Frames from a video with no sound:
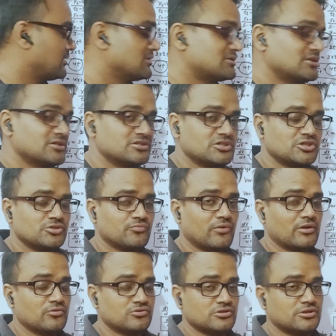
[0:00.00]
the change in
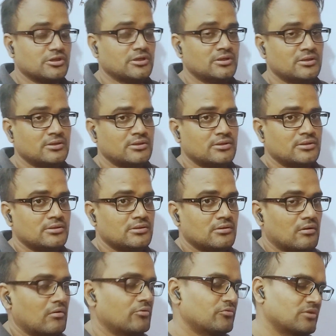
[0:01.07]
velocity,
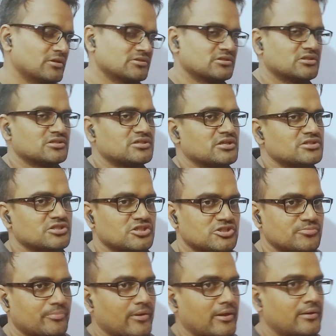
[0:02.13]
or you can say the change in
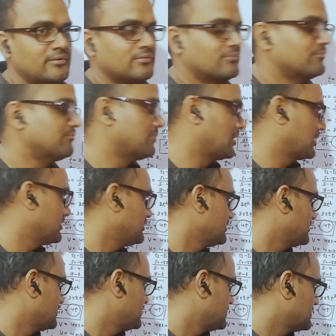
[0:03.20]
speed, by
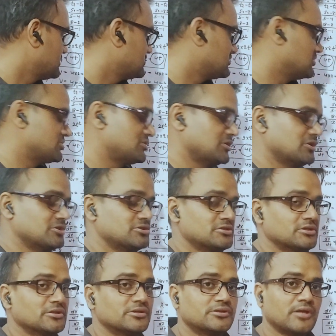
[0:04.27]
the change
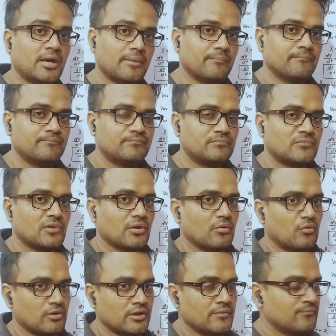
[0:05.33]
in time.
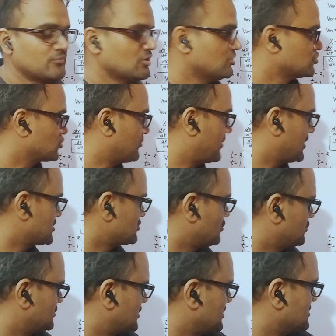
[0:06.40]
Okay. So based
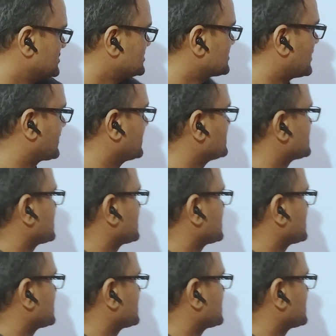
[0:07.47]
on this, I can